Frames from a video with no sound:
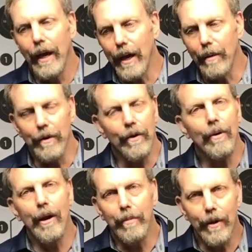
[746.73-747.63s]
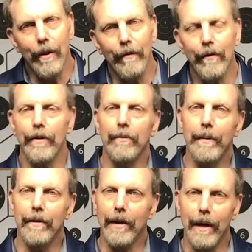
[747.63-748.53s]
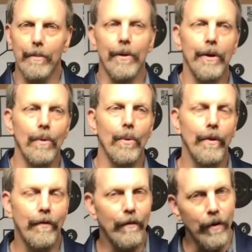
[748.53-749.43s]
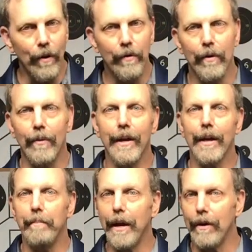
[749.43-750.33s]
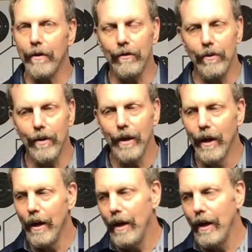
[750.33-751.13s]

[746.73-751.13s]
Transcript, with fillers: And I'm incredibly grateful to spend time with all you wonderful folks that want to get better at shooting.